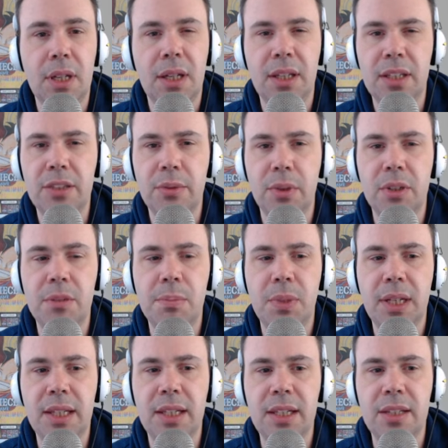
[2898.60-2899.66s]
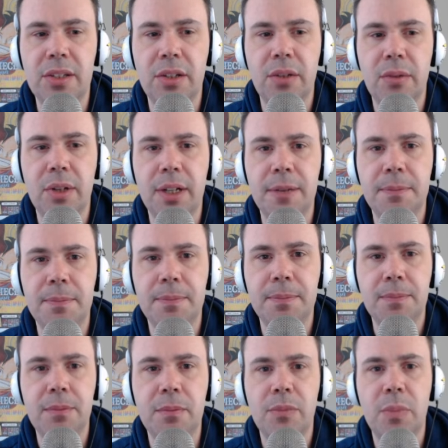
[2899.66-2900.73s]
And this was played this turn, right?
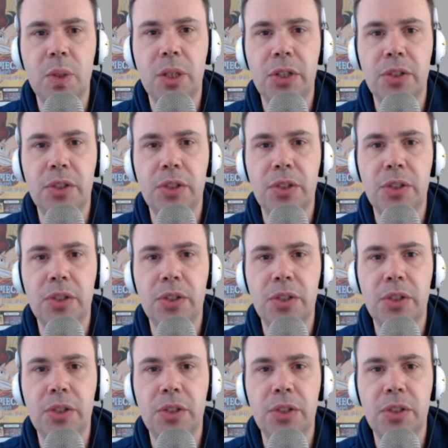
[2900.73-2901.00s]
Pretty